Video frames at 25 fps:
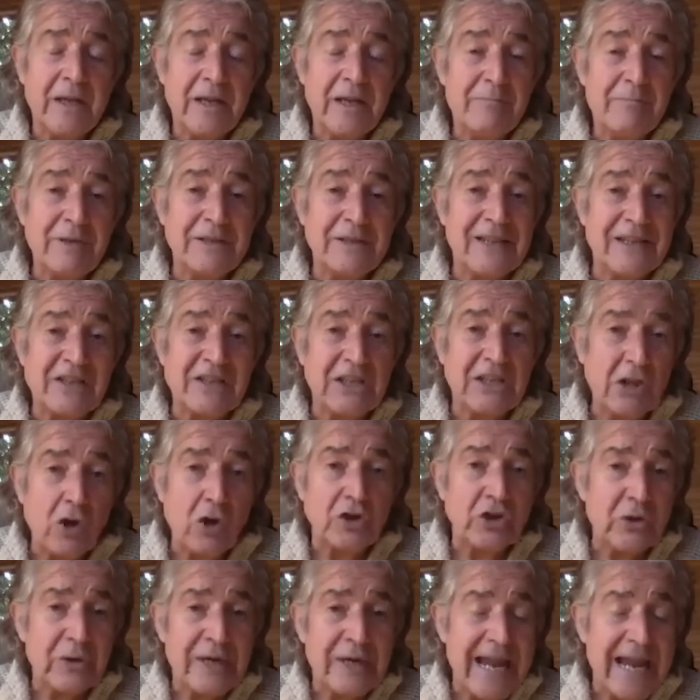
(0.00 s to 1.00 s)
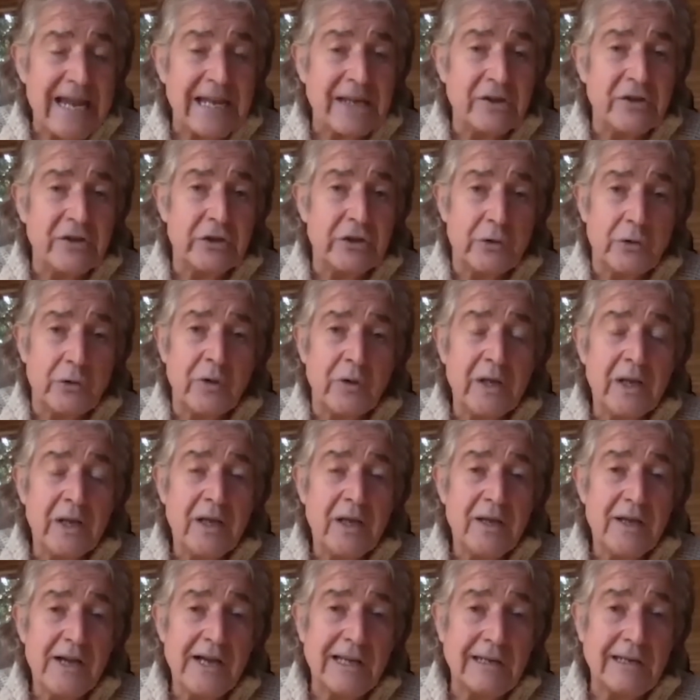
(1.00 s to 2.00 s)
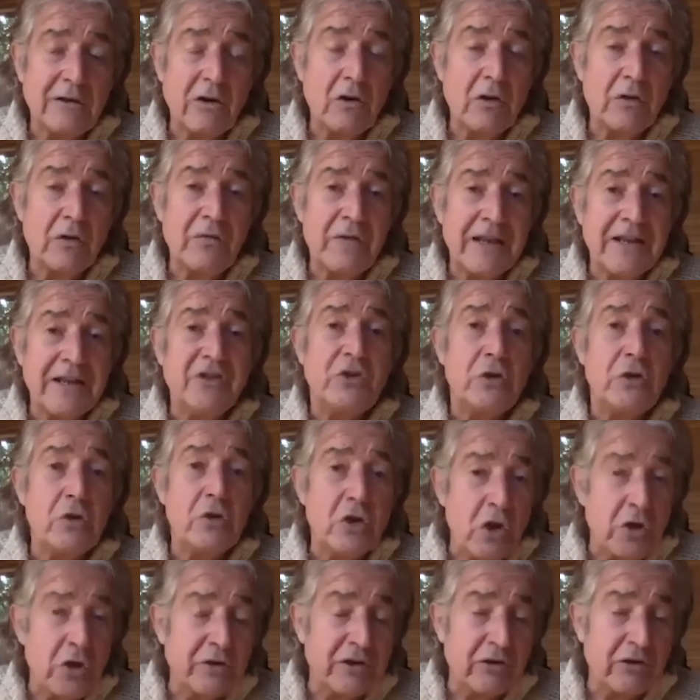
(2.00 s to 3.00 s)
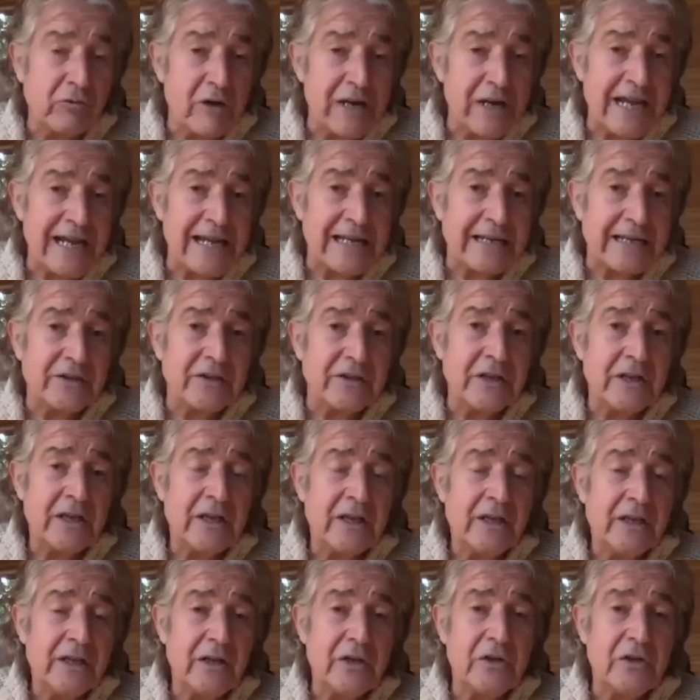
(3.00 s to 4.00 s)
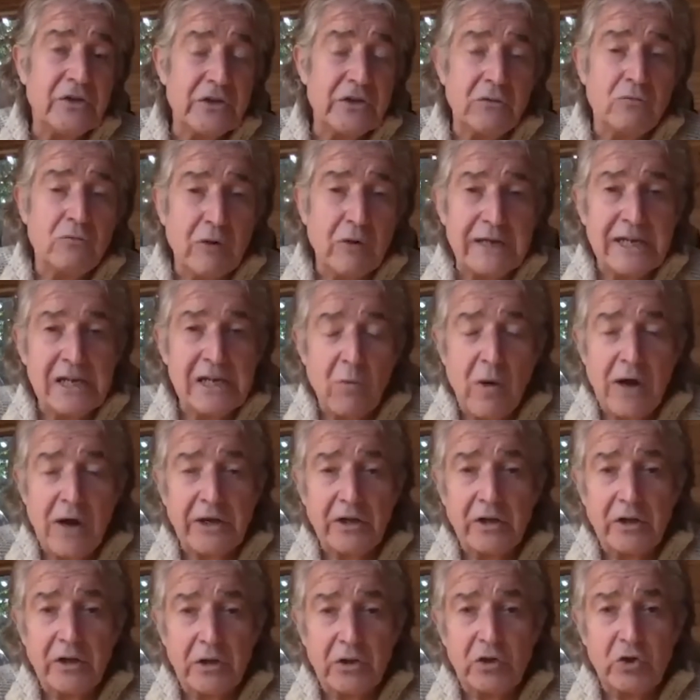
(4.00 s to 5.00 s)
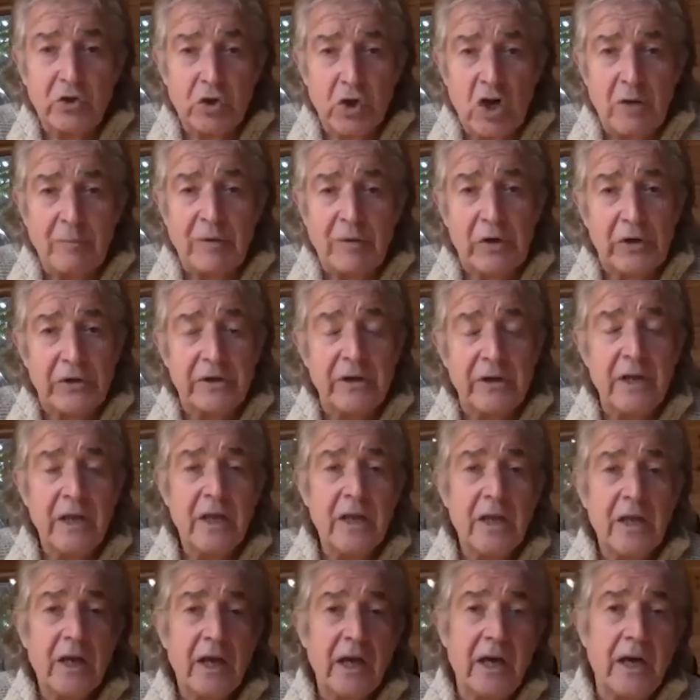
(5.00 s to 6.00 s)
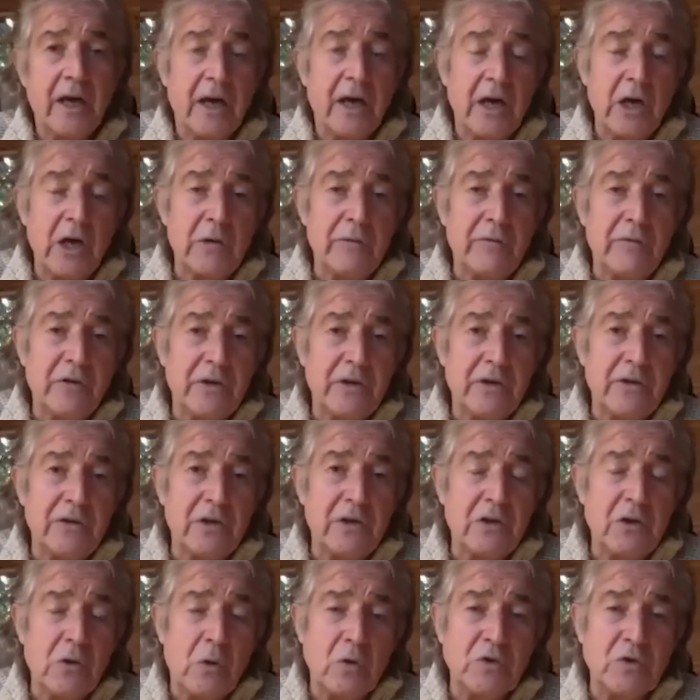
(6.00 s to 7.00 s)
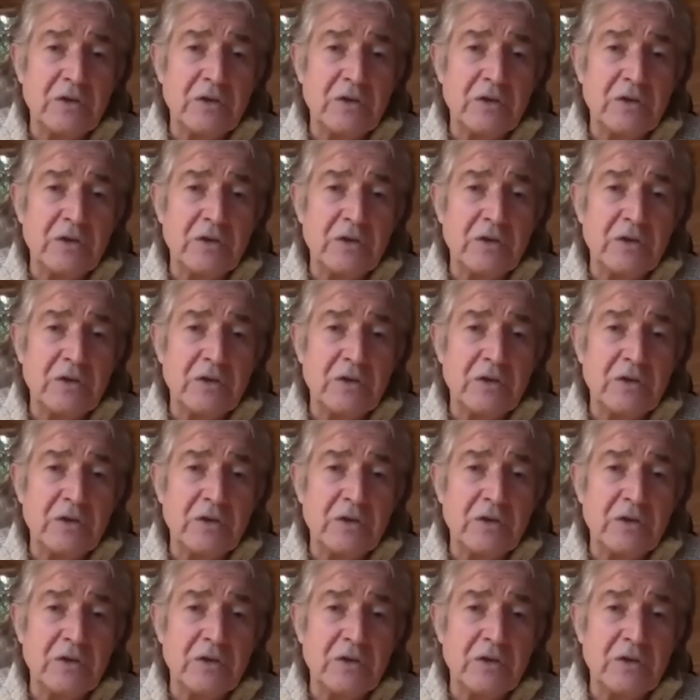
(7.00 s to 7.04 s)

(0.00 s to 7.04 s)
But there's a lot you can do, and a lot of things you could create and do really quite a good job on over the course of